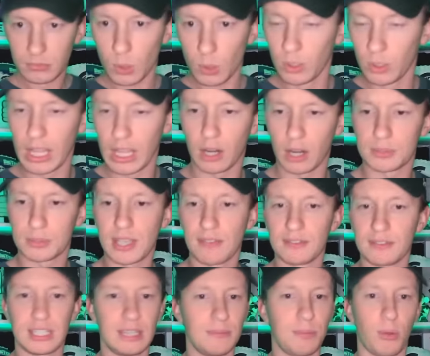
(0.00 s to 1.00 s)
when they were up
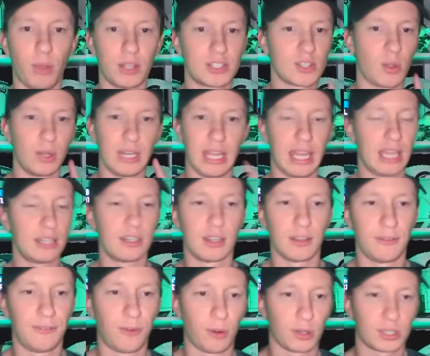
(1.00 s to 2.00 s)
17 points going into
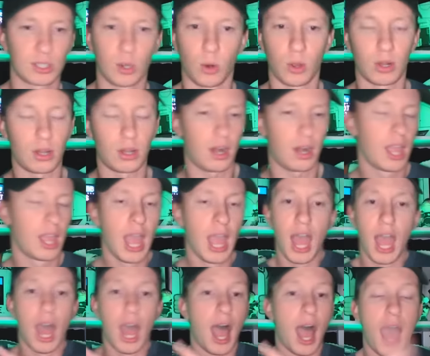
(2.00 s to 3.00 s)
the fourth quarter.
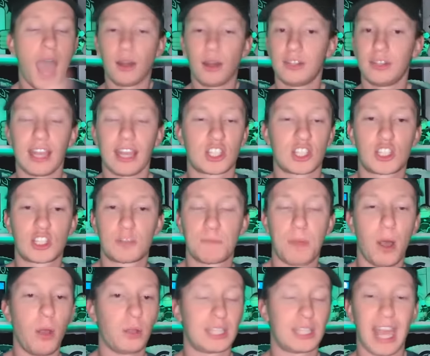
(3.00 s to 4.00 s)
I don't think I
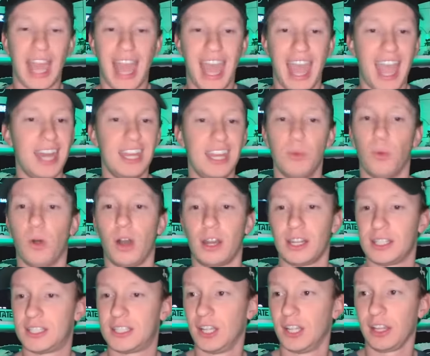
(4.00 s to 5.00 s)
spoke to
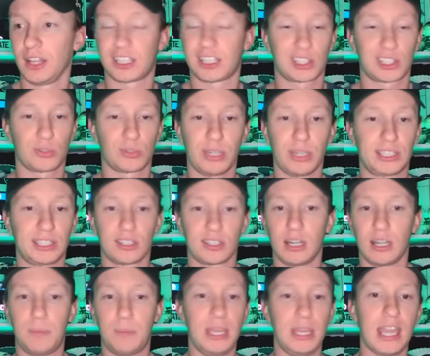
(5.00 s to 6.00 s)
anyone until like
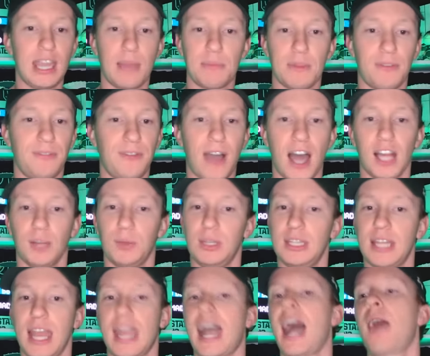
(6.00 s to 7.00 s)
3:30 p.m. the following
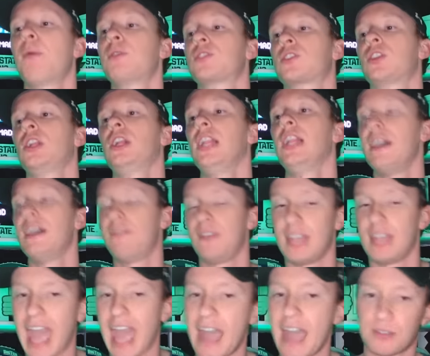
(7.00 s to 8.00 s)
day. I was
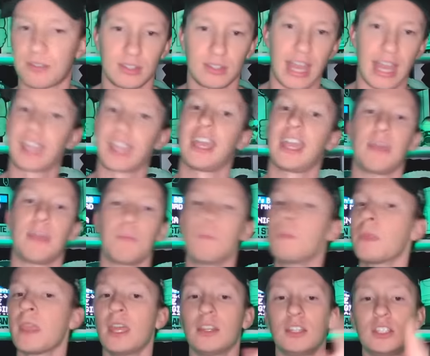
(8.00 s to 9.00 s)
livid after that game.
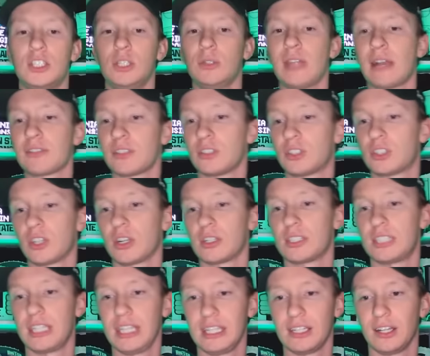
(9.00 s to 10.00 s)
The
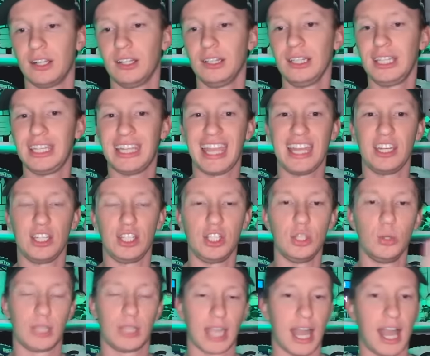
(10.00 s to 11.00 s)
2013 Elite 8
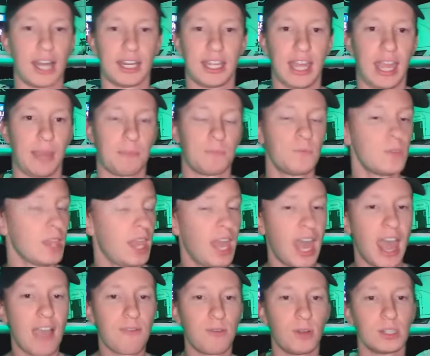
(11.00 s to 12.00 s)
UConn game.
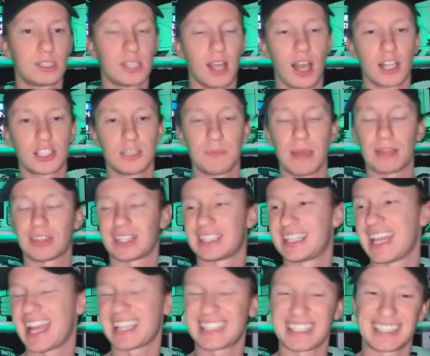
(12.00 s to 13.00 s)
Everyone talks about the
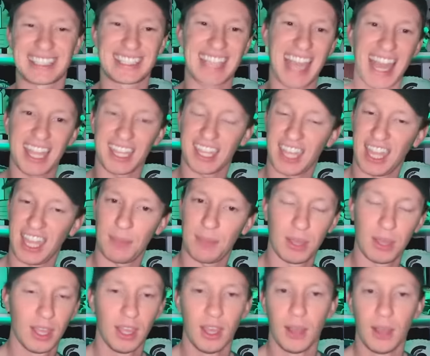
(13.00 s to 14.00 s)
Texas Tech game